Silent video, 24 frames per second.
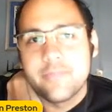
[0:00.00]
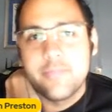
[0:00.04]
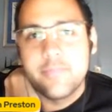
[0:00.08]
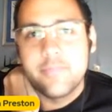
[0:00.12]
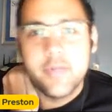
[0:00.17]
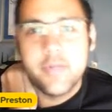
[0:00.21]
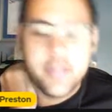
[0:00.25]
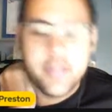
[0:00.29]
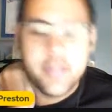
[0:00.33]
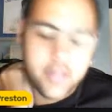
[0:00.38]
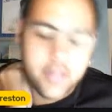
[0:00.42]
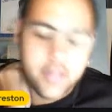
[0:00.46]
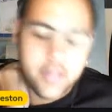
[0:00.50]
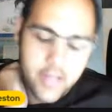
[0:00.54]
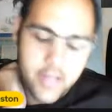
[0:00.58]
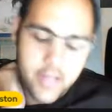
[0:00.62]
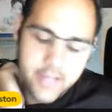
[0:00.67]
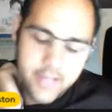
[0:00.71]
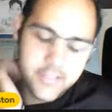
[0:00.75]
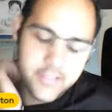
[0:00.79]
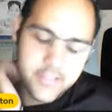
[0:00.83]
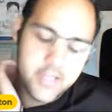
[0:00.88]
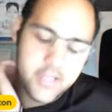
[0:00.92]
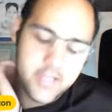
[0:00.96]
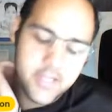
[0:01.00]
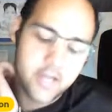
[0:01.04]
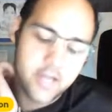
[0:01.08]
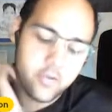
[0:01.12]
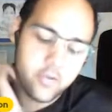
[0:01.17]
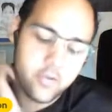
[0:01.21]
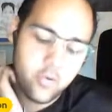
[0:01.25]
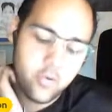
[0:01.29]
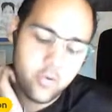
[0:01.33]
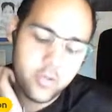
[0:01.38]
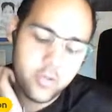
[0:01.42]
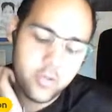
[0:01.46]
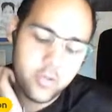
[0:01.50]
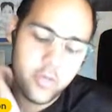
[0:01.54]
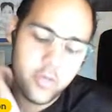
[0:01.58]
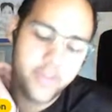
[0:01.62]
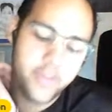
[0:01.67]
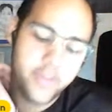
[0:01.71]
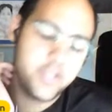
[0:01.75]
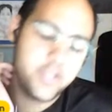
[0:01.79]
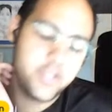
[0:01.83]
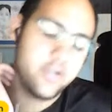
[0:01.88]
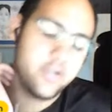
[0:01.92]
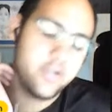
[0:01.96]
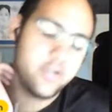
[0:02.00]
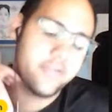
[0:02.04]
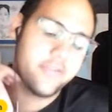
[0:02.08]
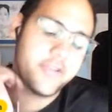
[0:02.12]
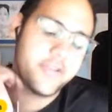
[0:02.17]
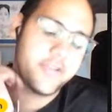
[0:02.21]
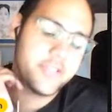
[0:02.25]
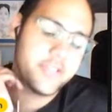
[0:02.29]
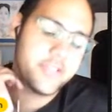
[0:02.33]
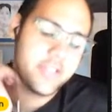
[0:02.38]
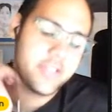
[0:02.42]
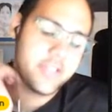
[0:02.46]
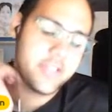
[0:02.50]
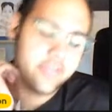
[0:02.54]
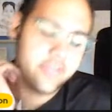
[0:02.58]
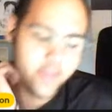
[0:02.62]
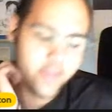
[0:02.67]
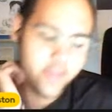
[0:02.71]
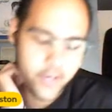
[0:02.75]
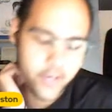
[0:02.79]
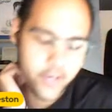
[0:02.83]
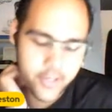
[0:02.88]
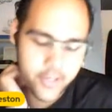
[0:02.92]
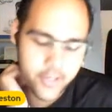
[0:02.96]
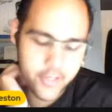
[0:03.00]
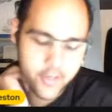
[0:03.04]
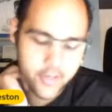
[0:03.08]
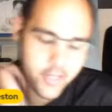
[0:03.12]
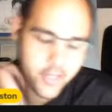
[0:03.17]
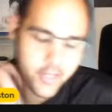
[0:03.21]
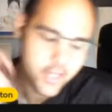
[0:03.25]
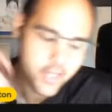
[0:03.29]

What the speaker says: but as he got older, went to university in Florida,